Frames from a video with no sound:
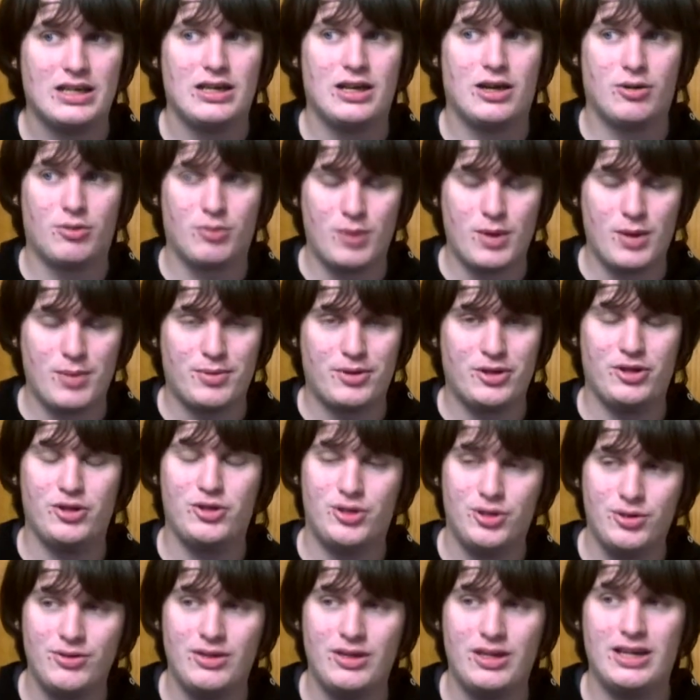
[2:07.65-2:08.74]
Now remember, you
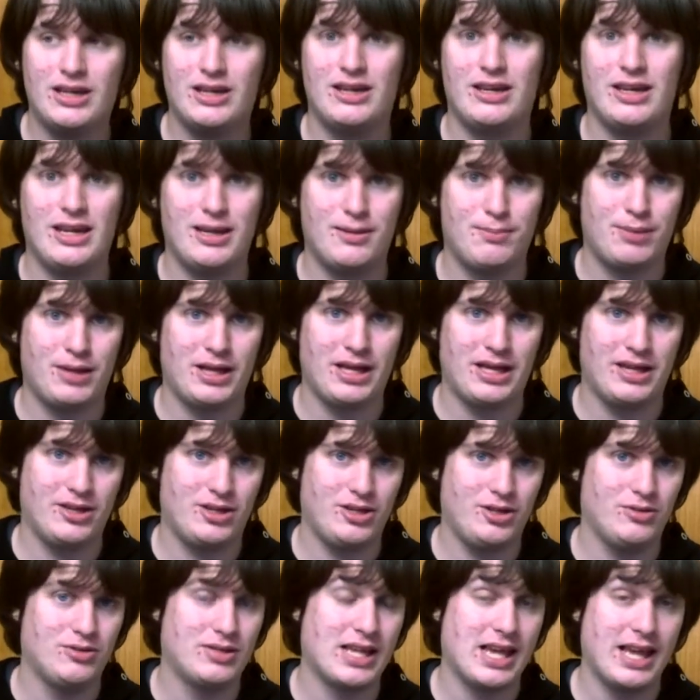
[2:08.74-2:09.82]
do need a data plan to
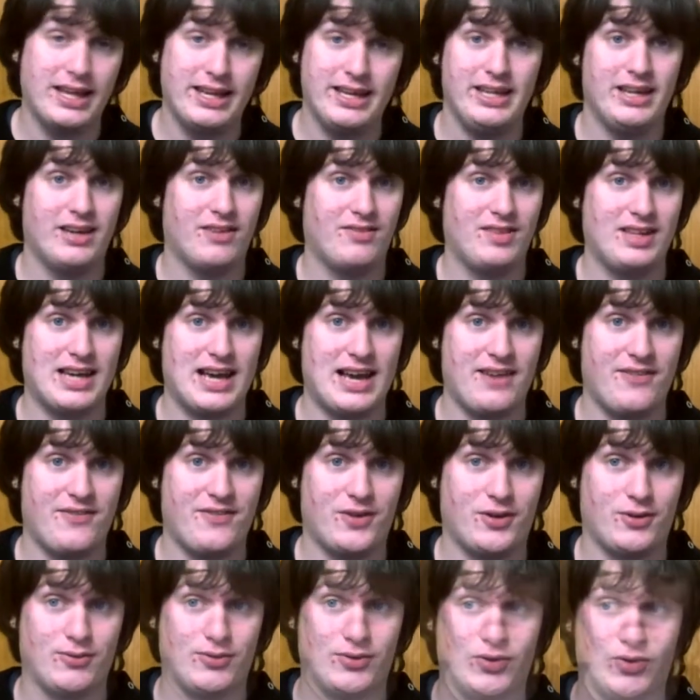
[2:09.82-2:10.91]
use any of the
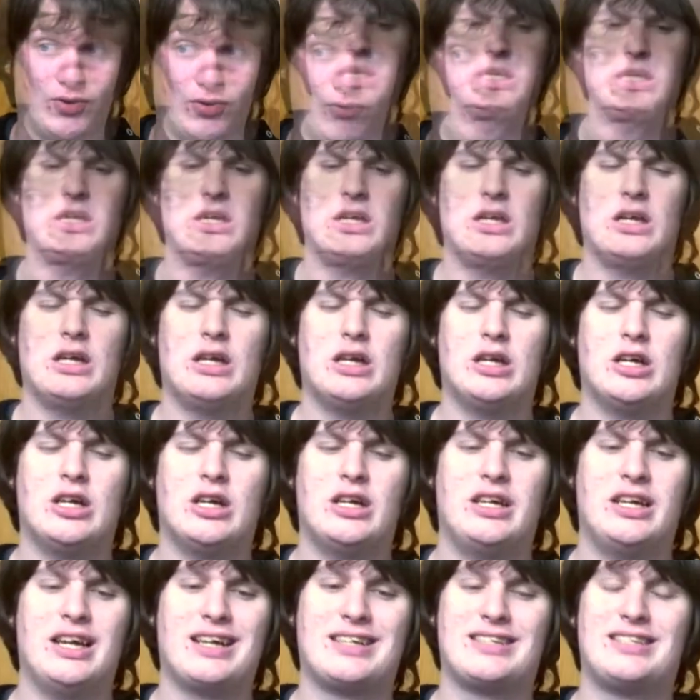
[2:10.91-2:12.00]
iPhones.
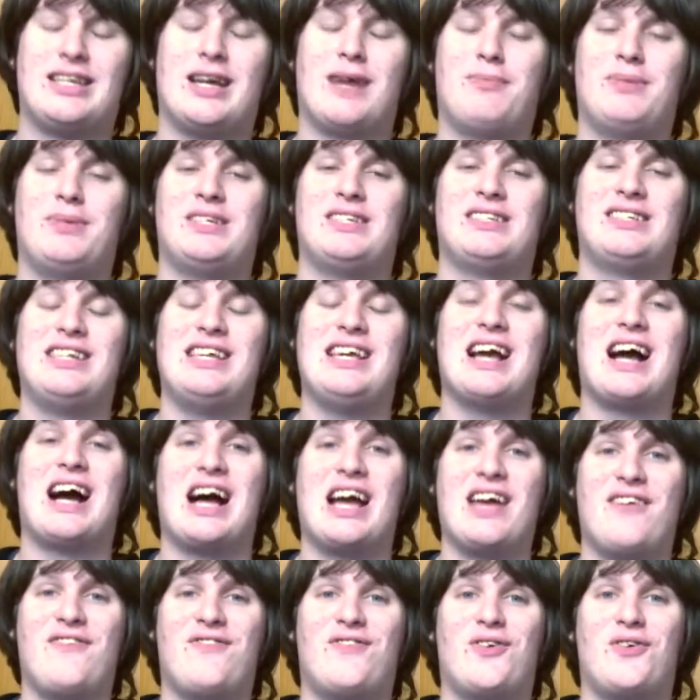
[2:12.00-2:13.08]
Next up is the
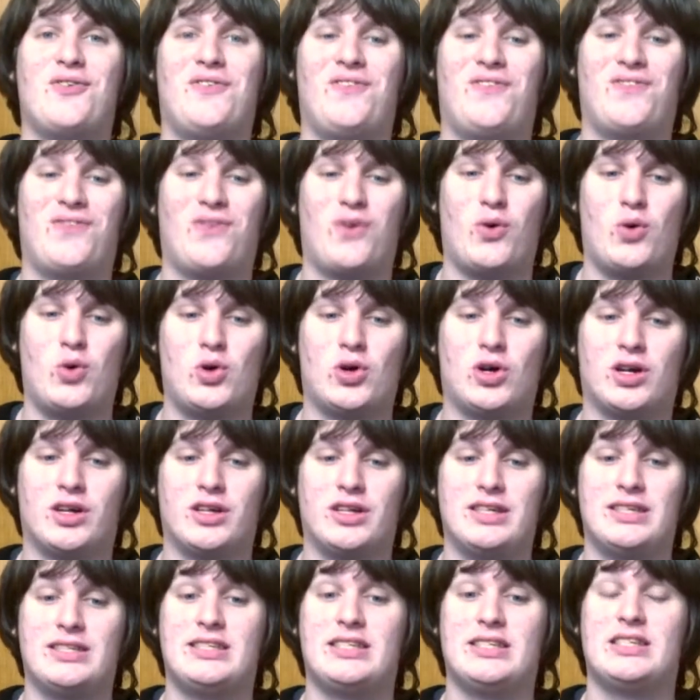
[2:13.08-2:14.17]
iPhone 4.
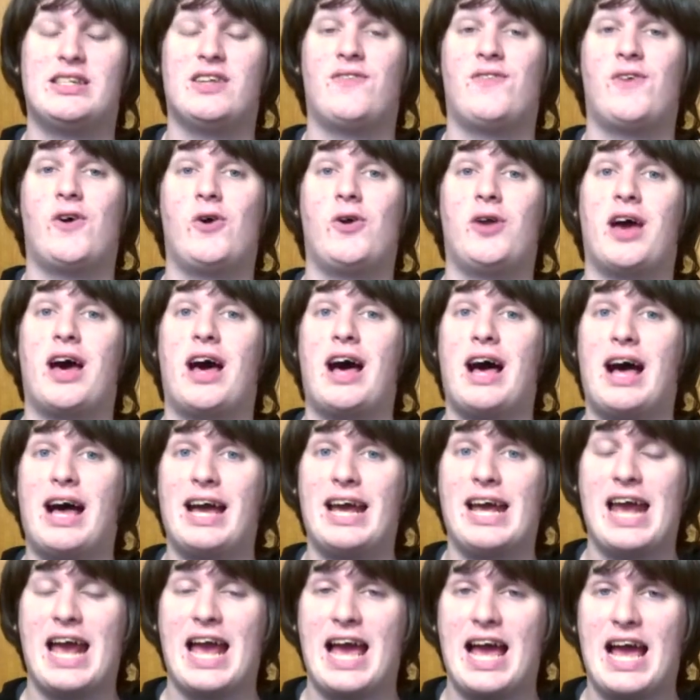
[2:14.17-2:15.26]
This is the phone
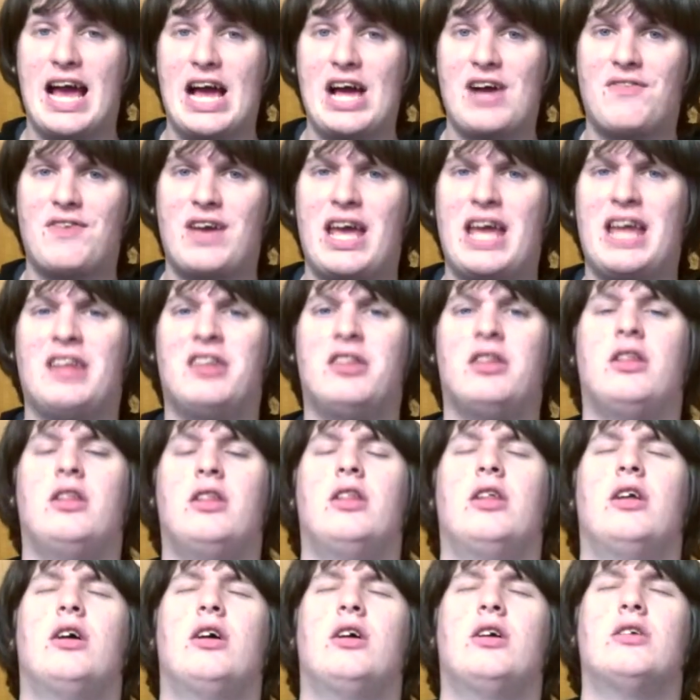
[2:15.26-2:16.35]
I have and
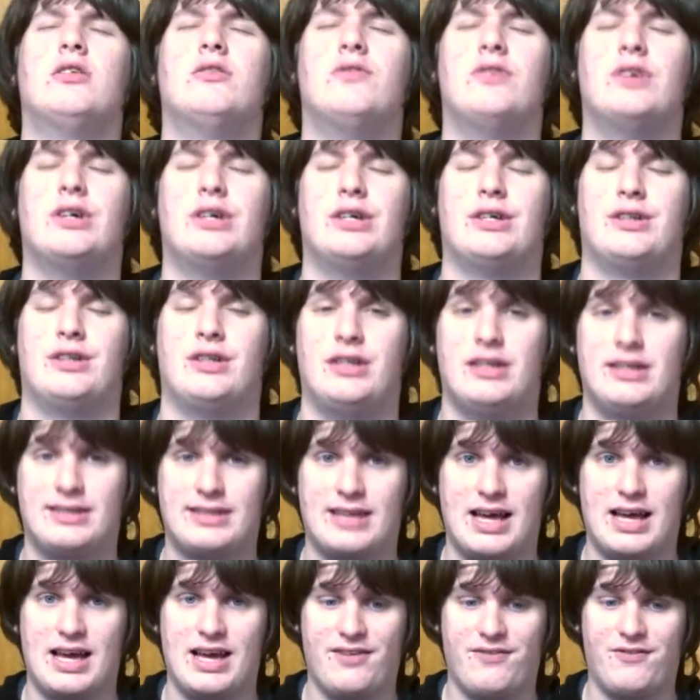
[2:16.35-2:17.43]
love this
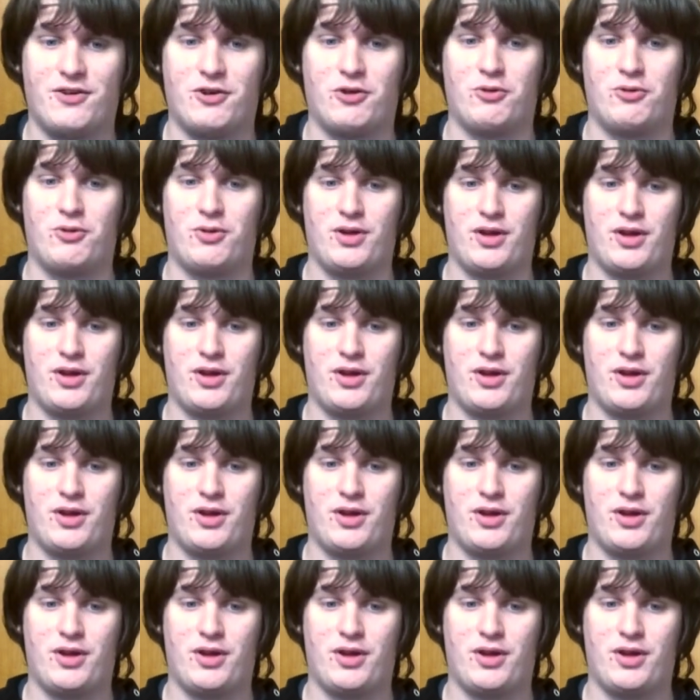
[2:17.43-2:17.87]
iPhone.